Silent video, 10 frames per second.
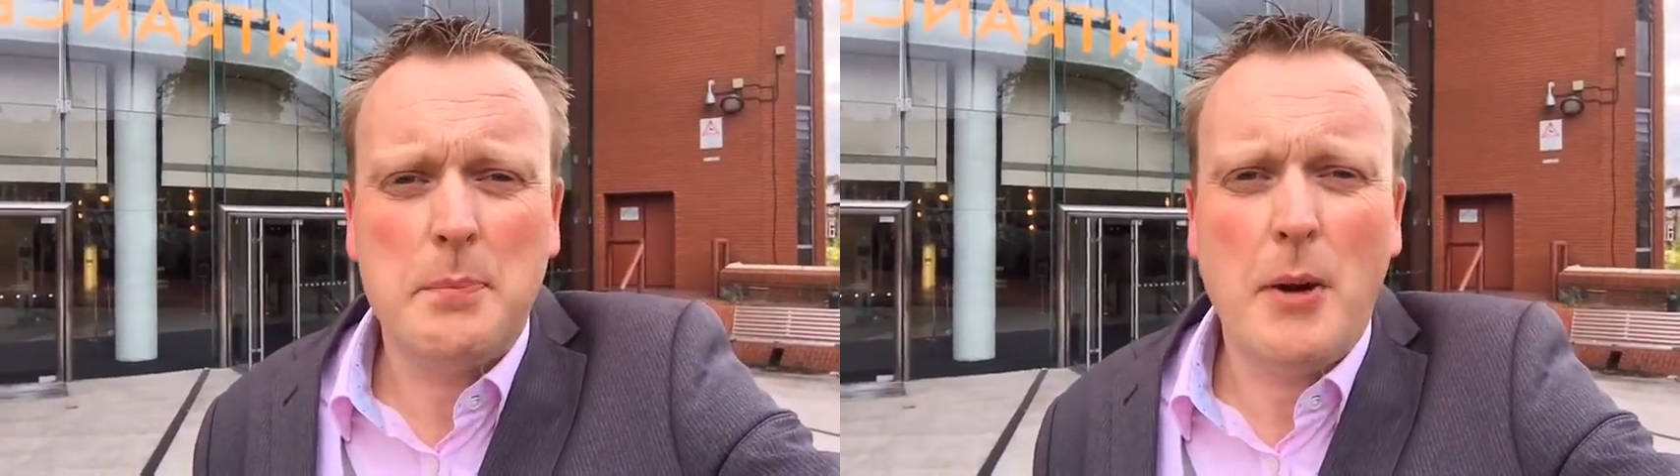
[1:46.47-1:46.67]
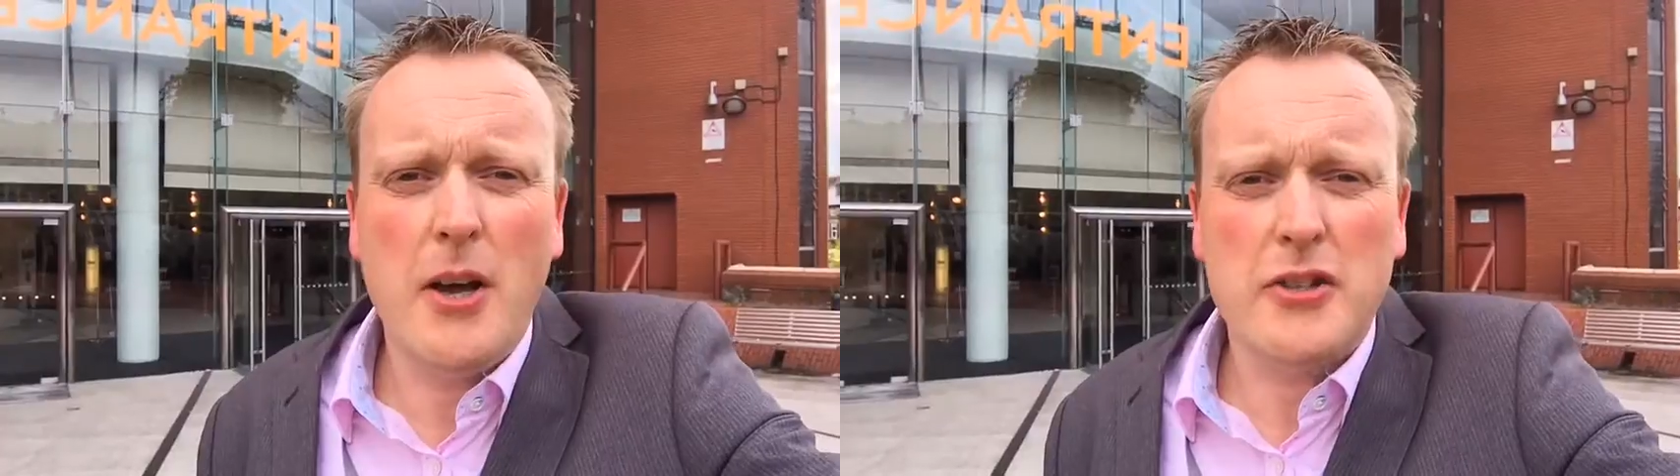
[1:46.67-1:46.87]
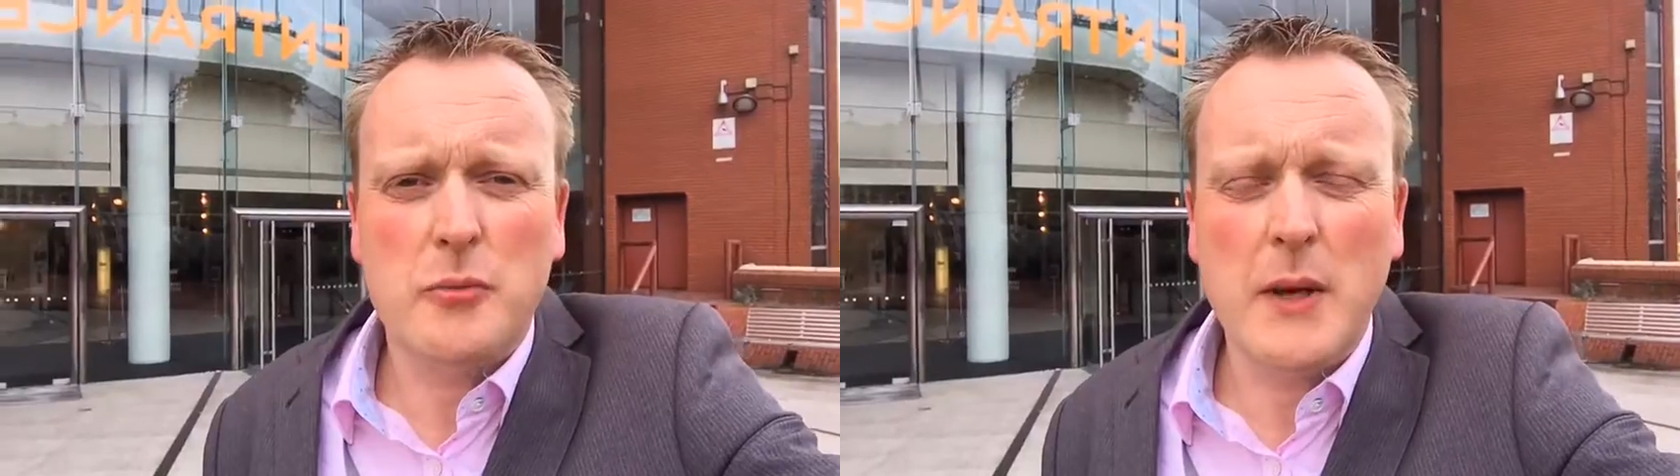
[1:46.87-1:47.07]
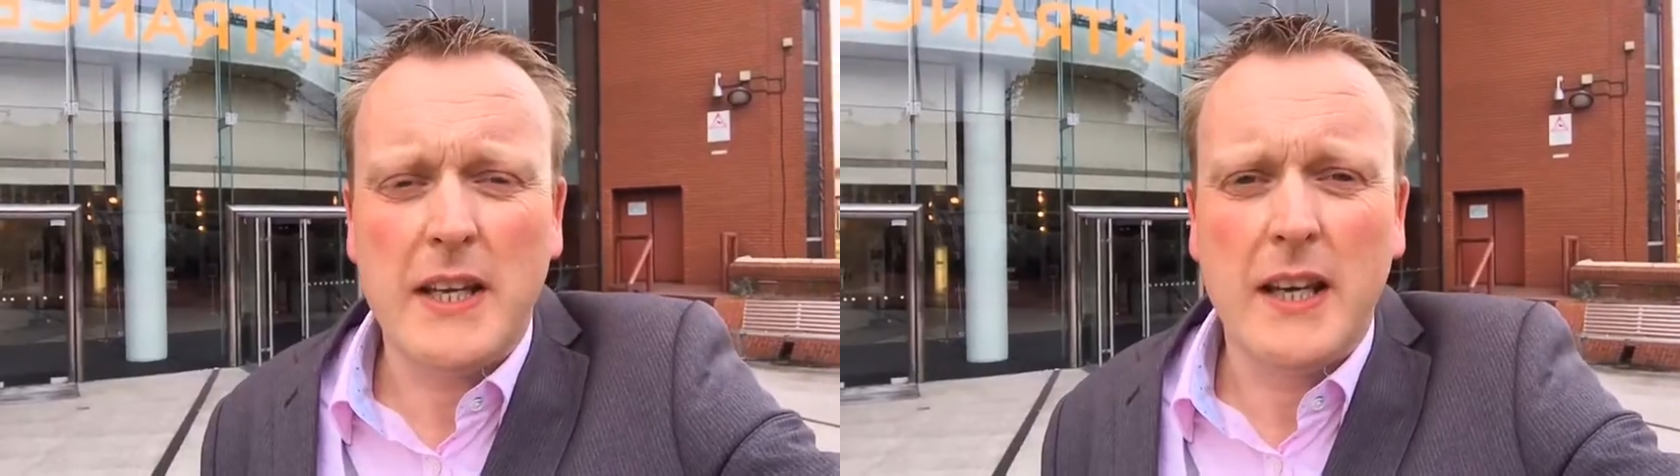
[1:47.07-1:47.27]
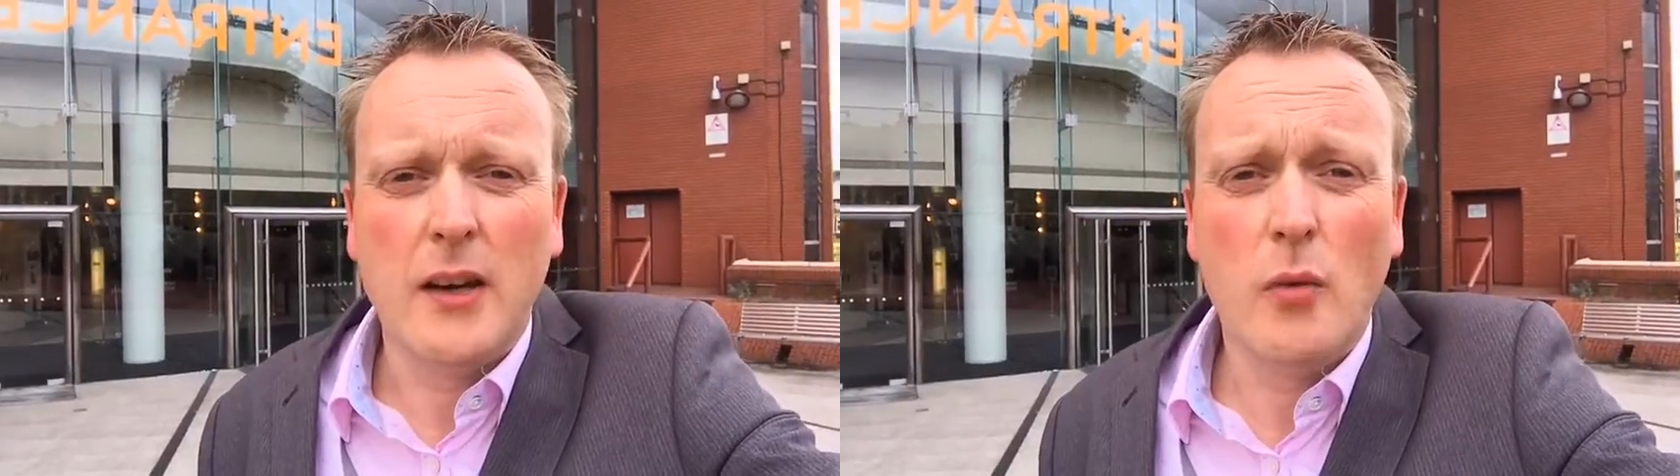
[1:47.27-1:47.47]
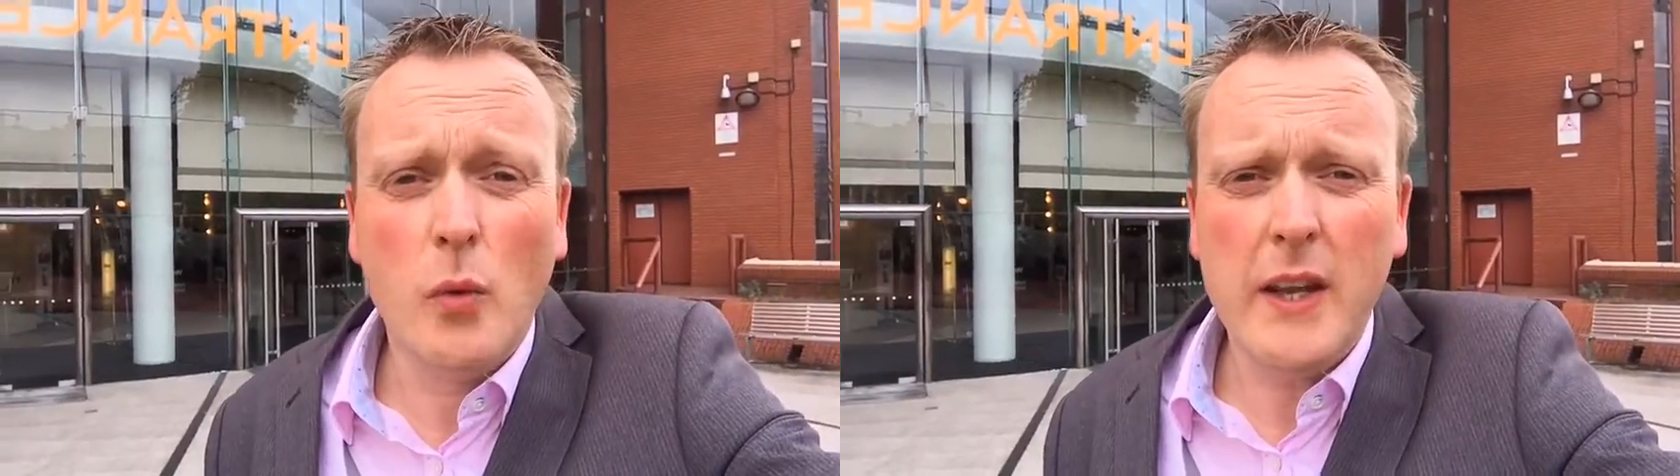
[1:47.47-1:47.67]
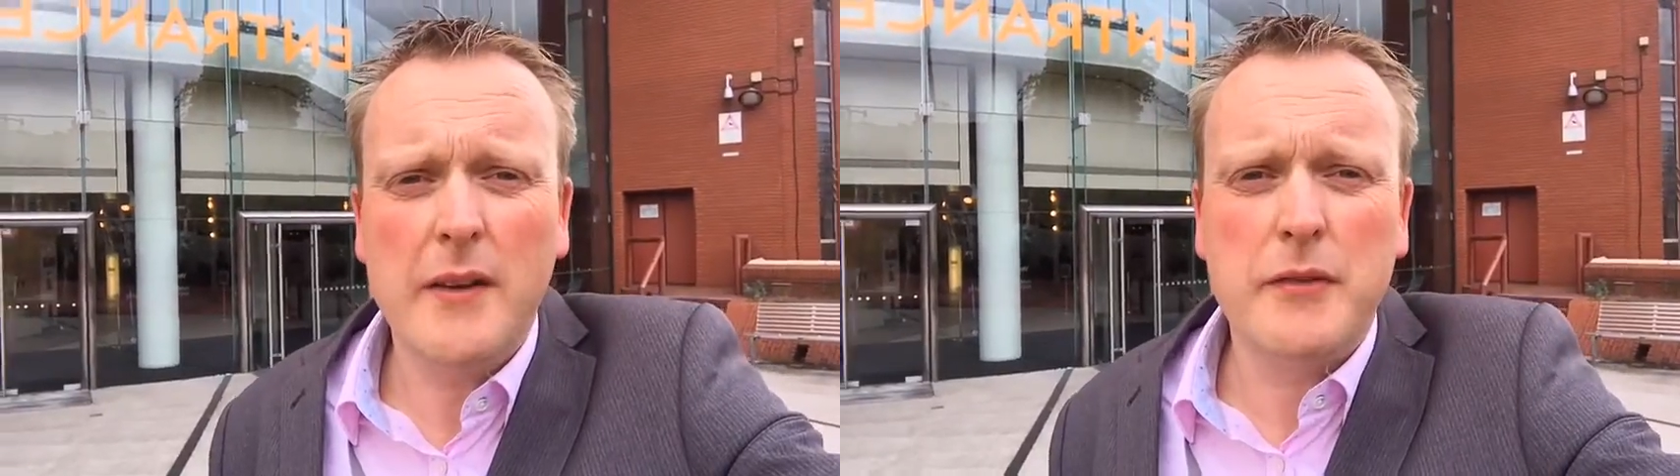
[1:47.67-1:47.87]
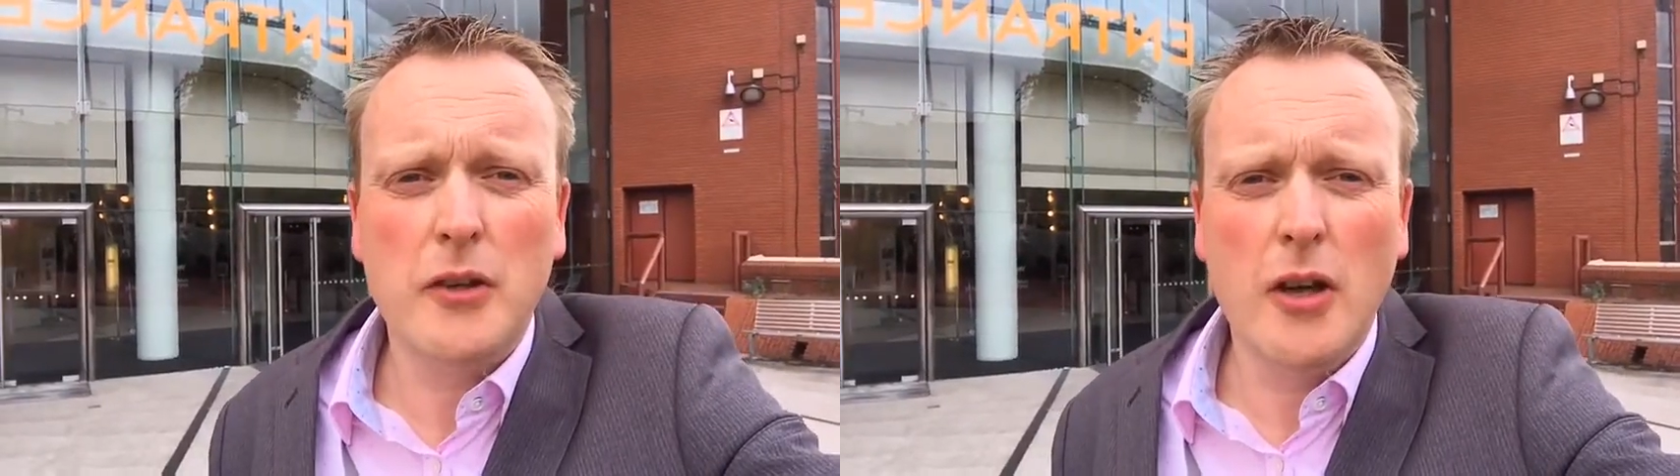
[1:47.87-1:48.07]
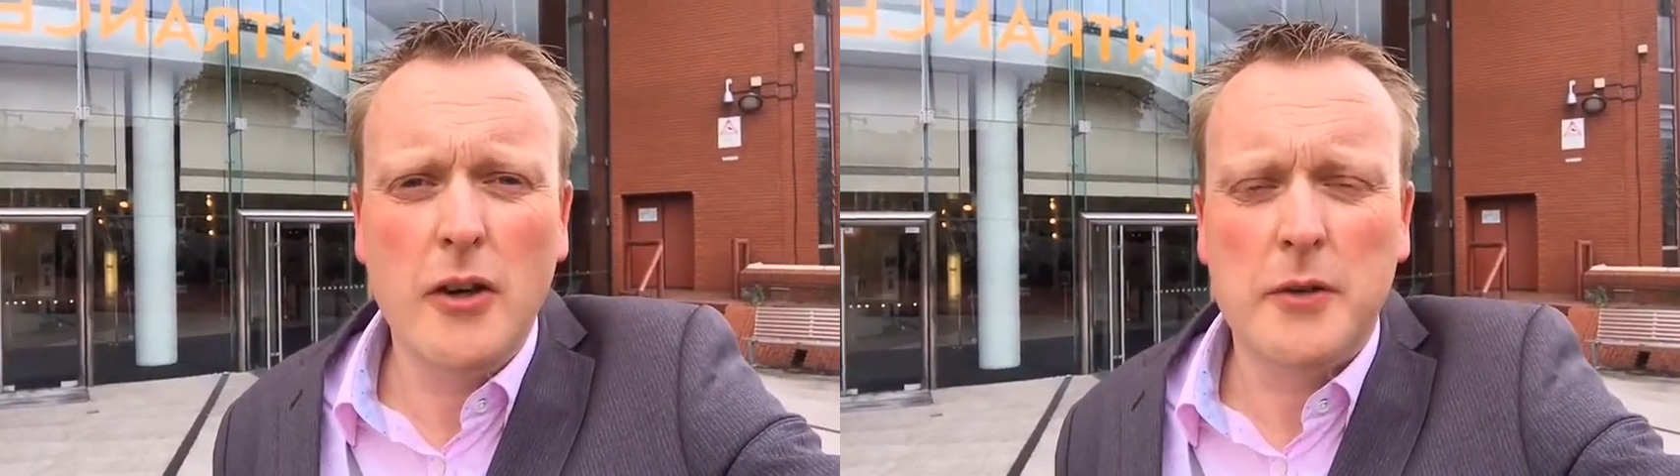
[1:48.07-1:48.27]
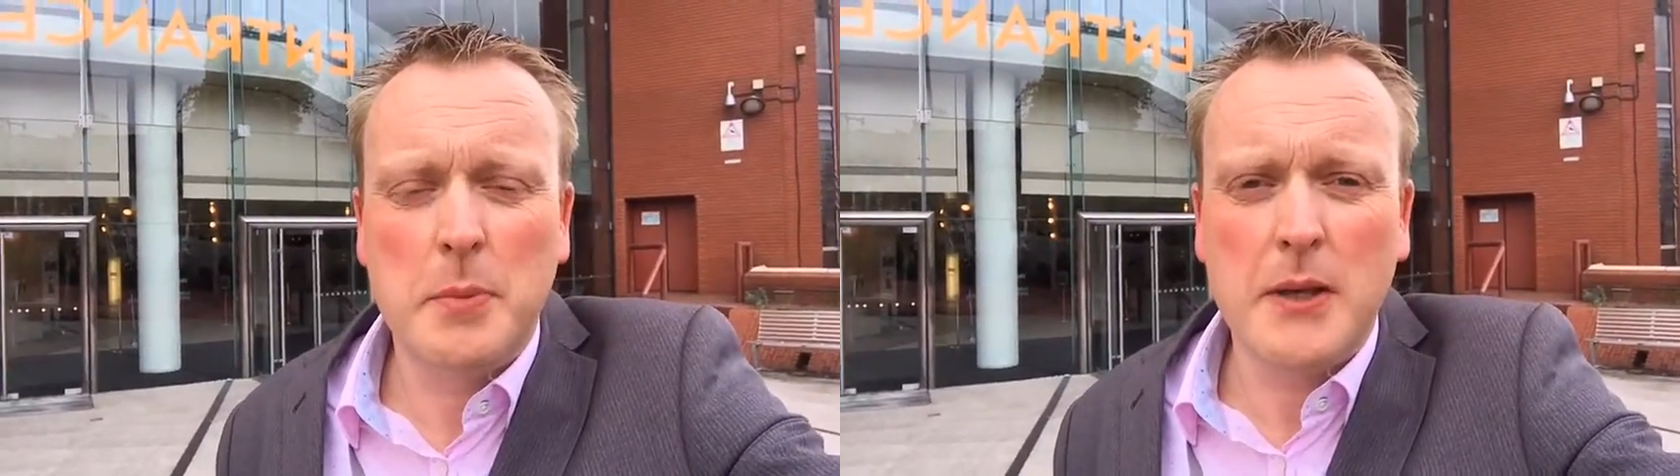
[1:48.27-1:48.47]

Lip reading: past week, what have you learned?